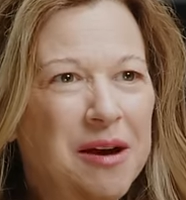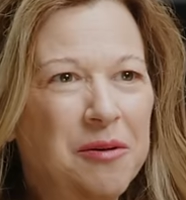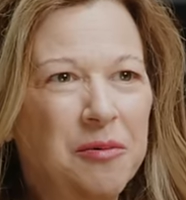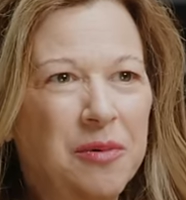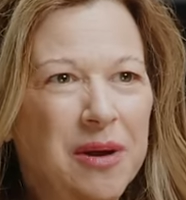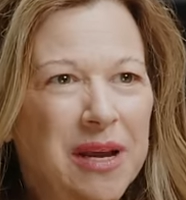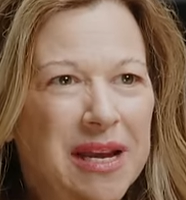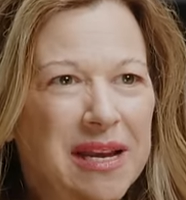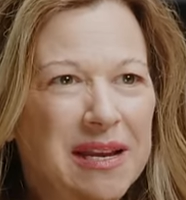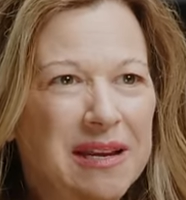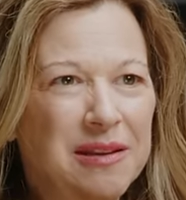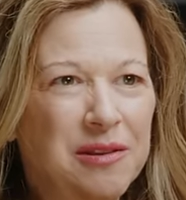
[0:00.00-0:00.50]
that
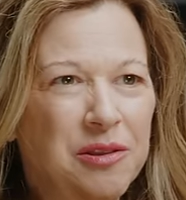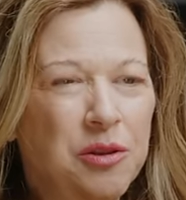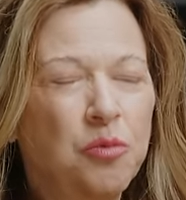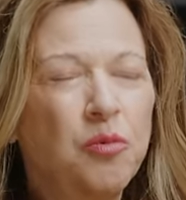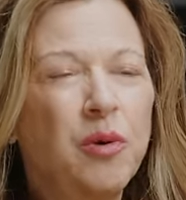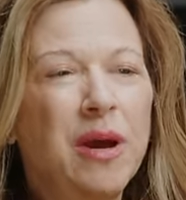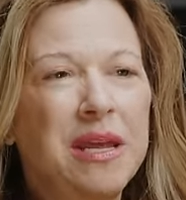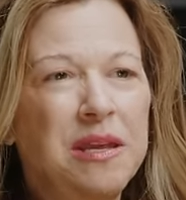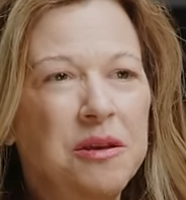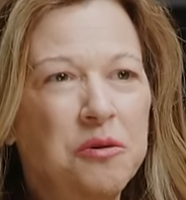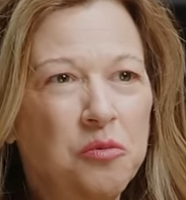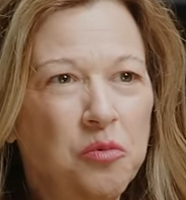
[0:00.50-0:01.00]
way. The
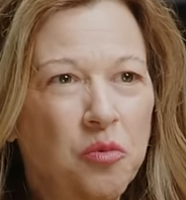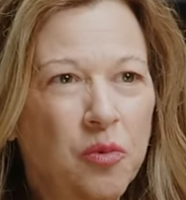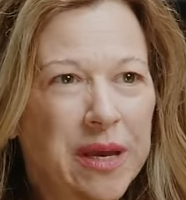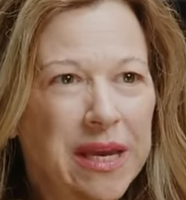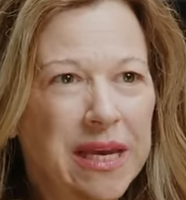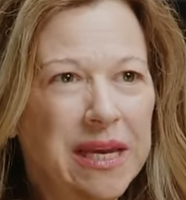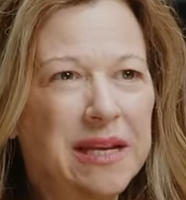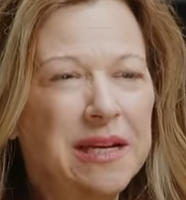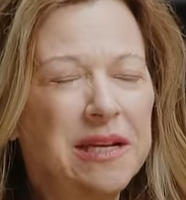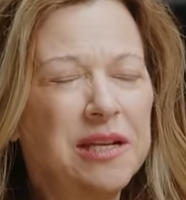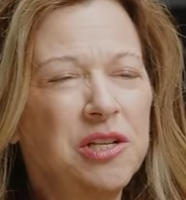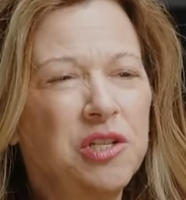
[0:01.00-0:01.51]
way you
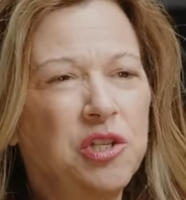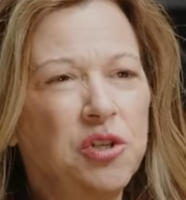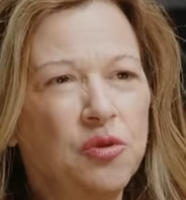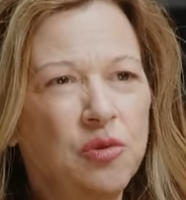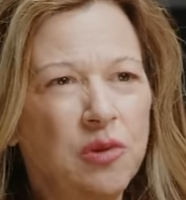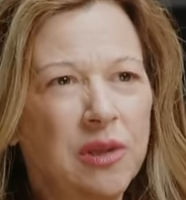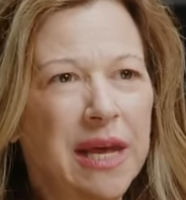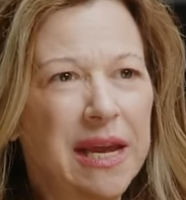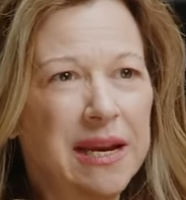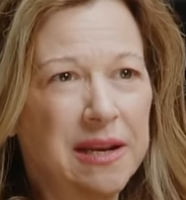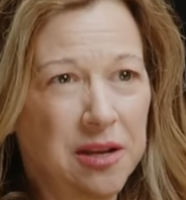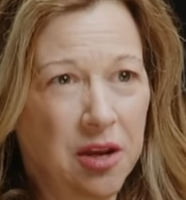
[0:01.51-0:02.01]
win is you
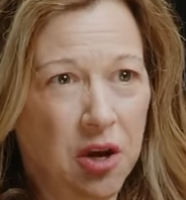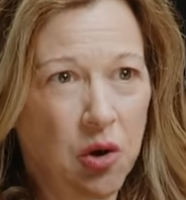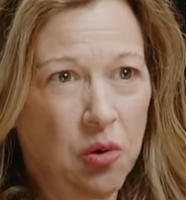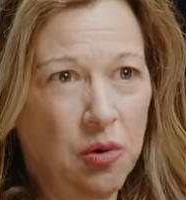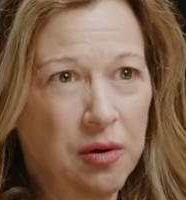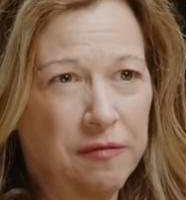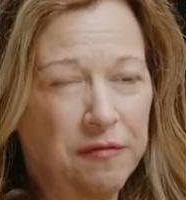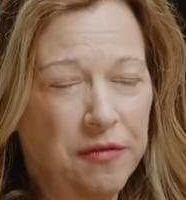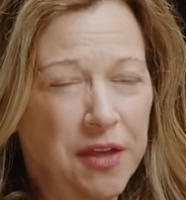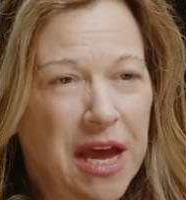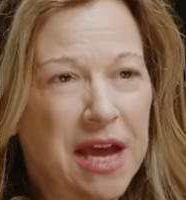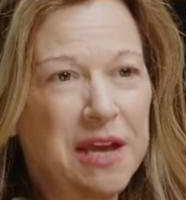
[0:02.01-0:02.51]
let
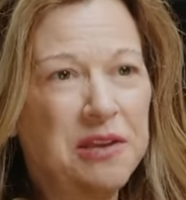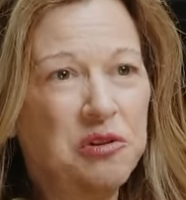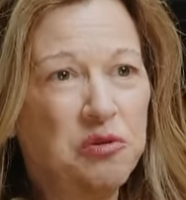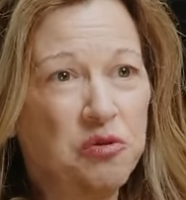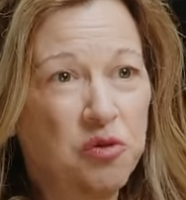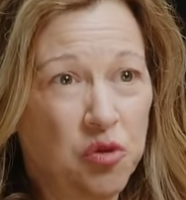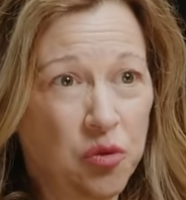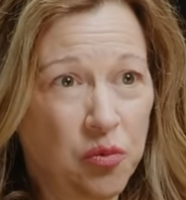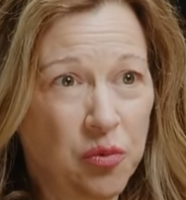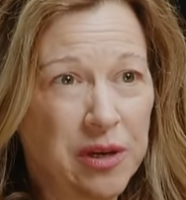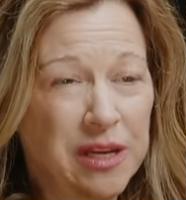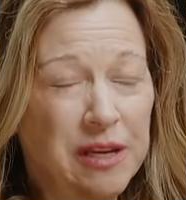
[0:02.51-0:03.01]
go of that, you
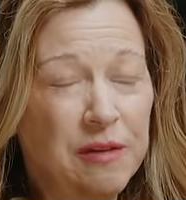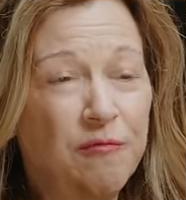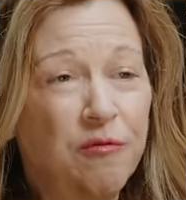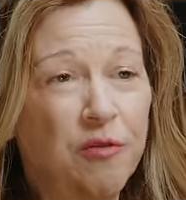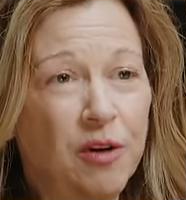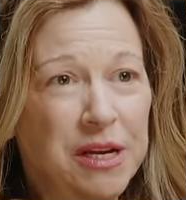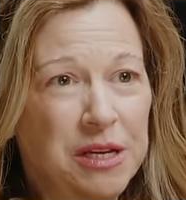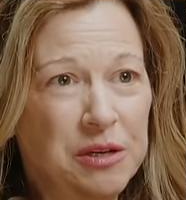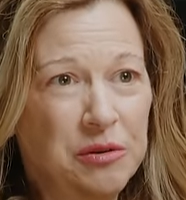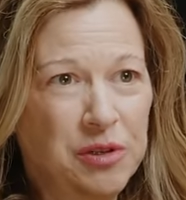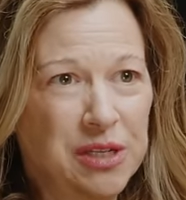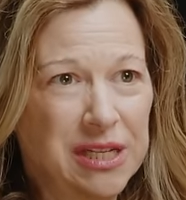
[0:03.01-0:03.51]
grieve
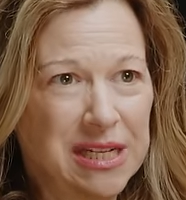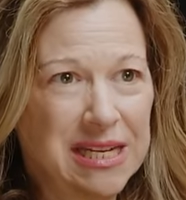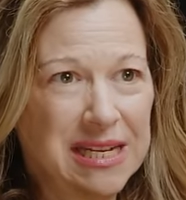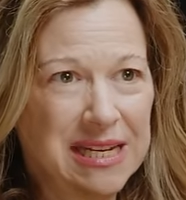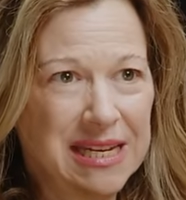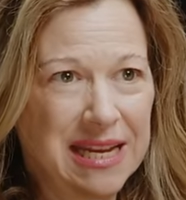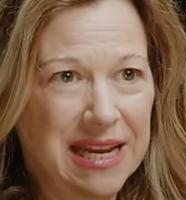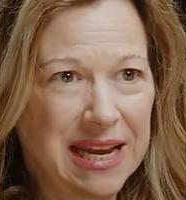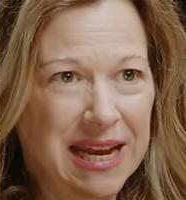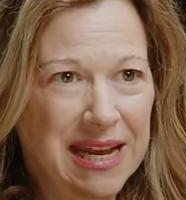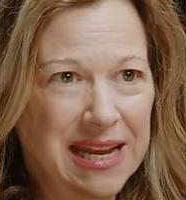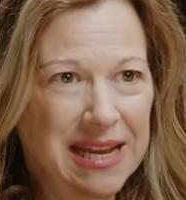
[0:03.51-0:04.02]
what you
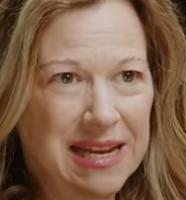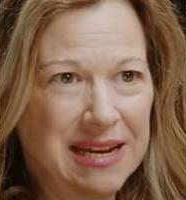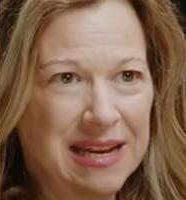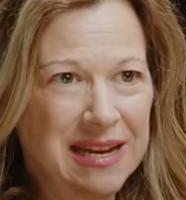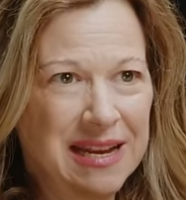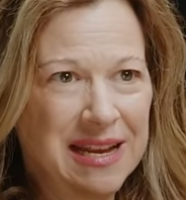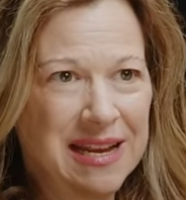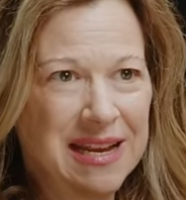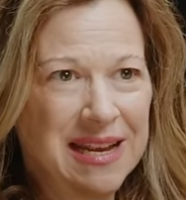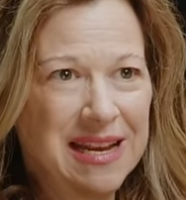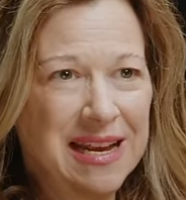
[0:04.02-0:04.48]
didn't get,